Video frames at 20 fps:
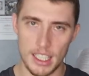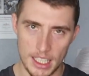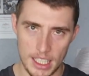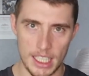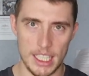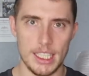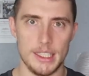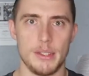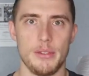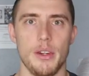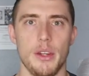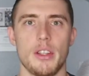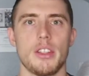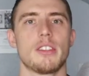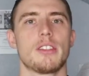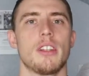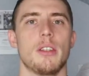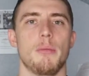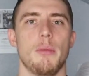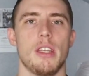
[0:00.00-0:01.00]
He's
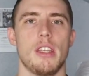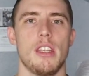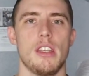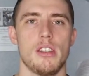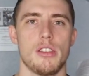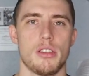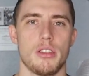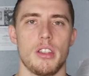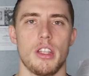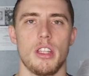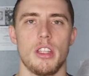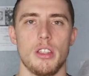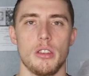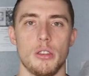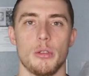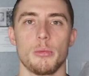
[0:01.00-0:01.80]
focused on making sure that you're